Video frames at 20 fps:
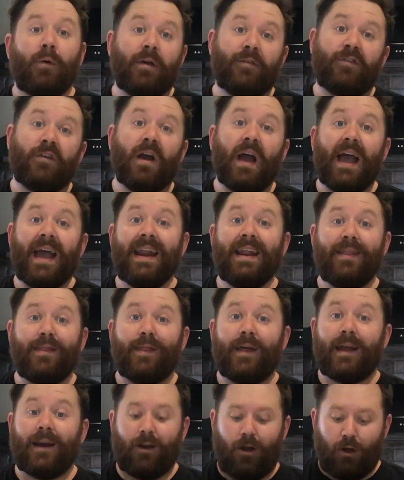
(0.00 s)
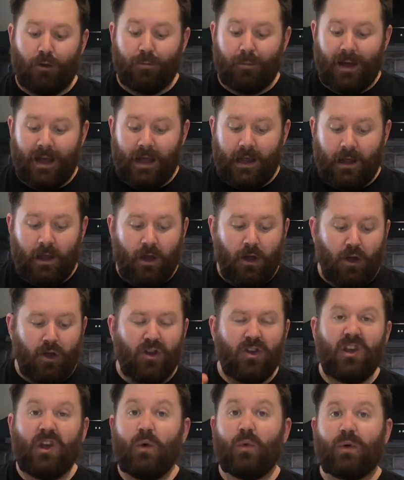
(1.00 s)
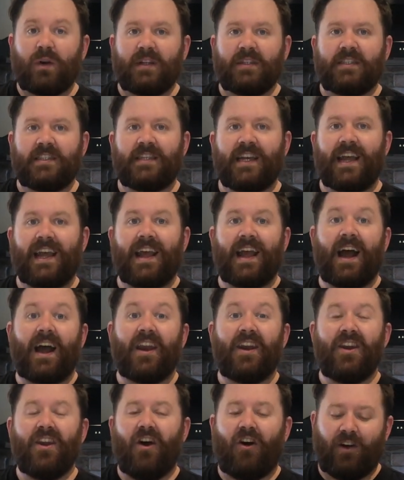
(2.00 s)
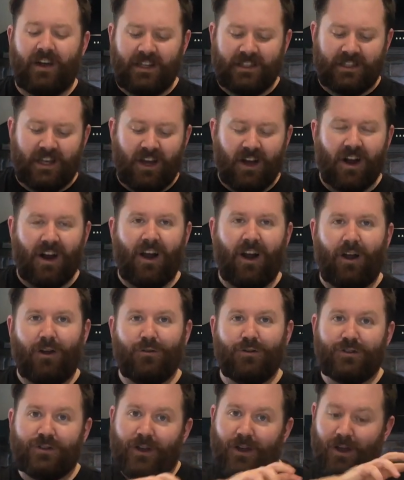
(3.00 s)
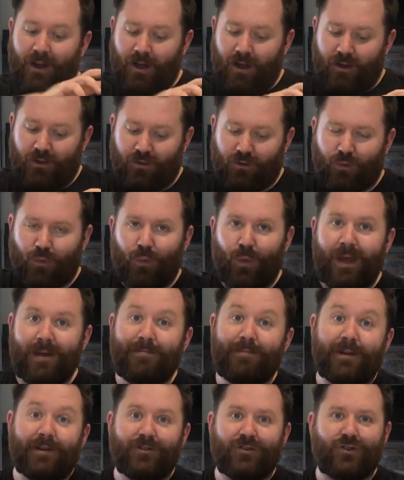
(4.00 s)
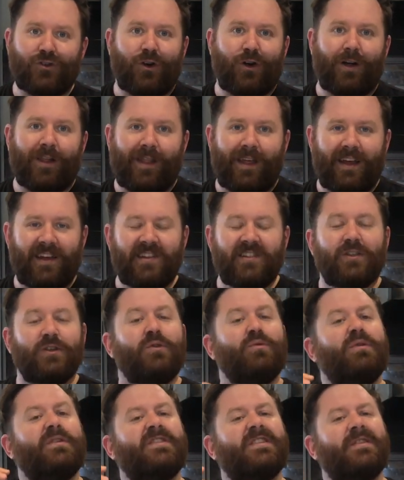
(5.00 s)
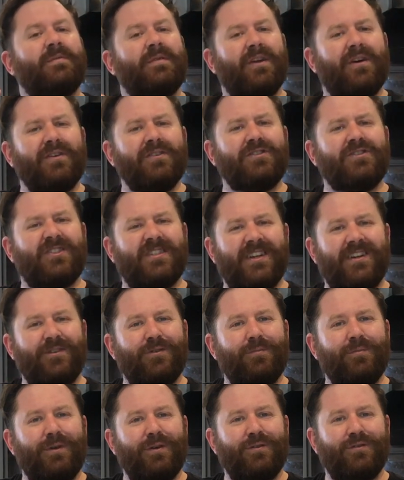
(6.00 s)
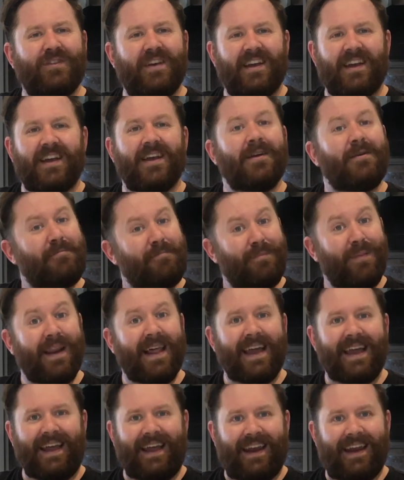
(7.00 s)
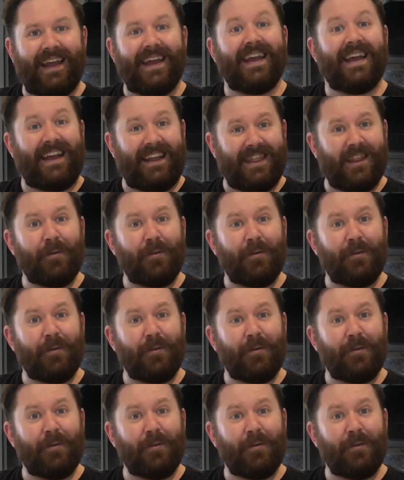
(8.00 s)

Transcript: if you're anything like me, you want to see a nice, close, sweeping shot of these with some nice, gentle music playing in the